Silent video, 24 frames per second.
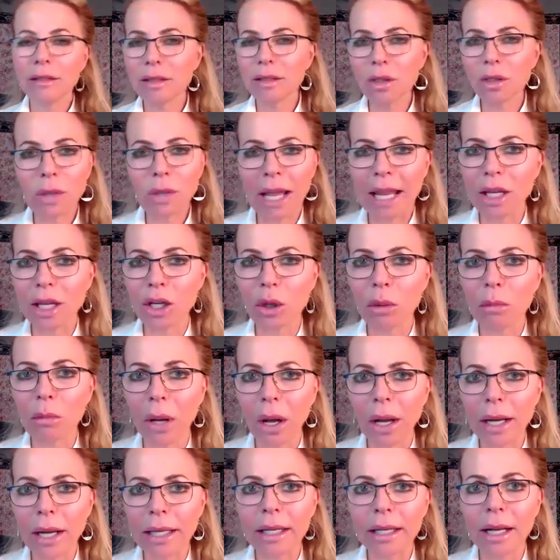don't hate your
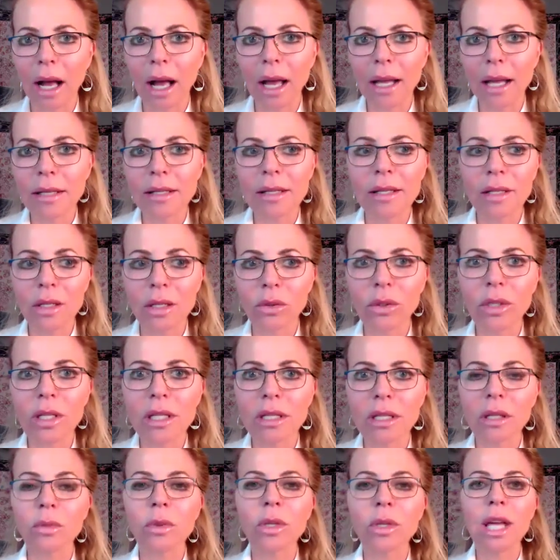body, guys.
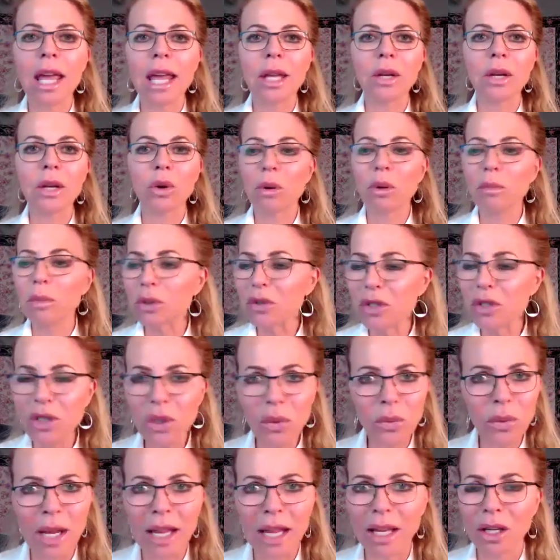Seriously, when you hate hormones,
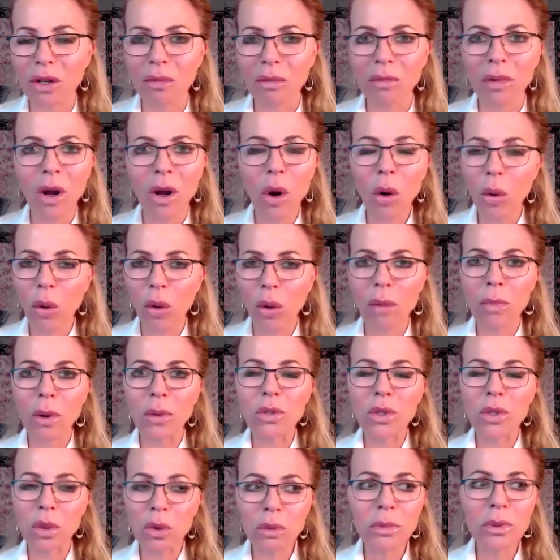don't hate your
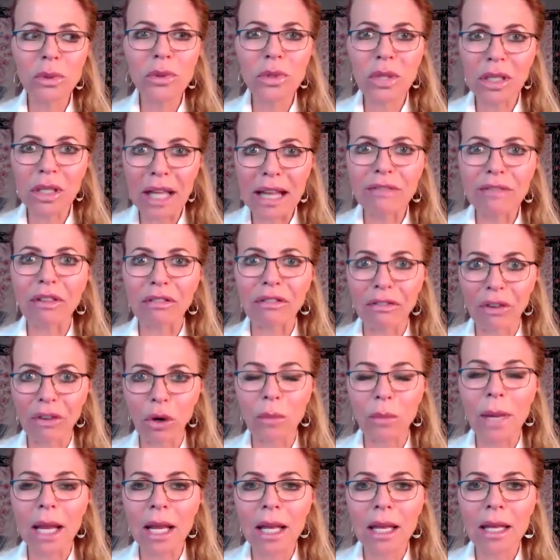hormones. Hormones are life
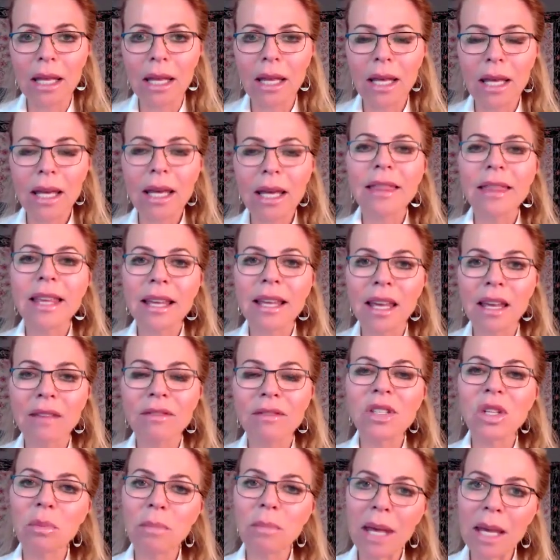affirming. They gave
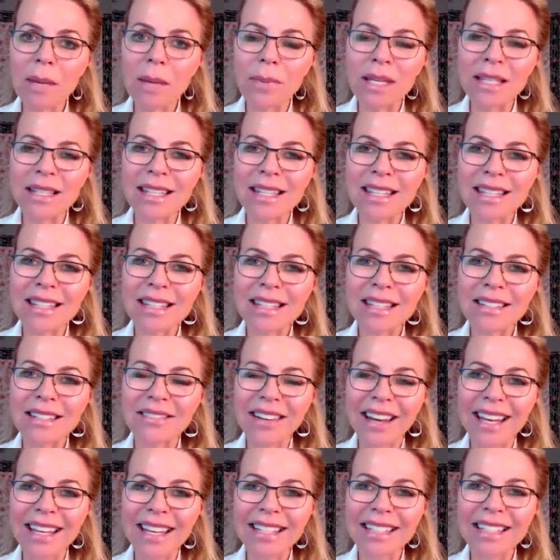us our babies,
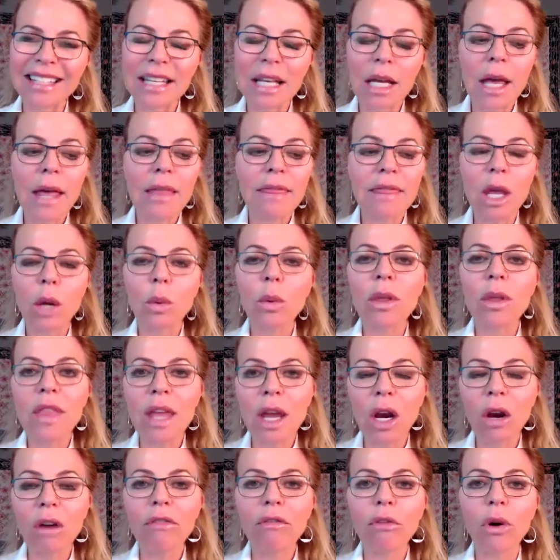right? They were
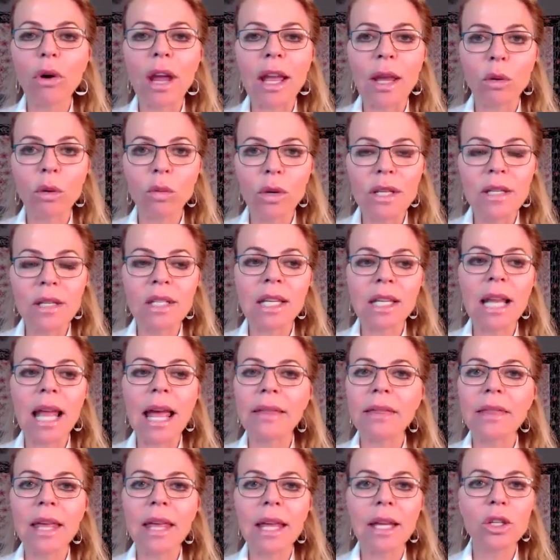there for a reason,
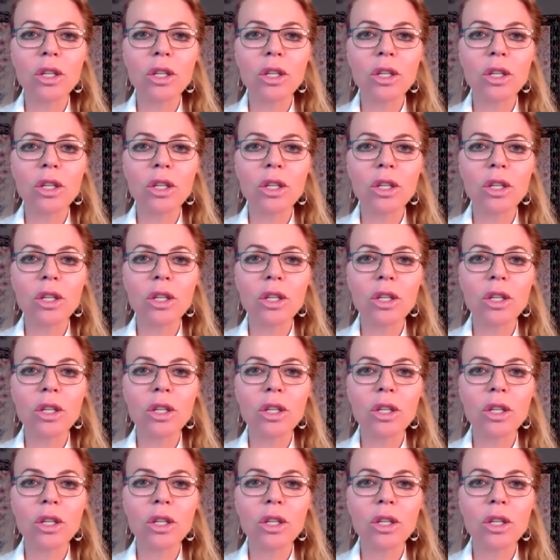and they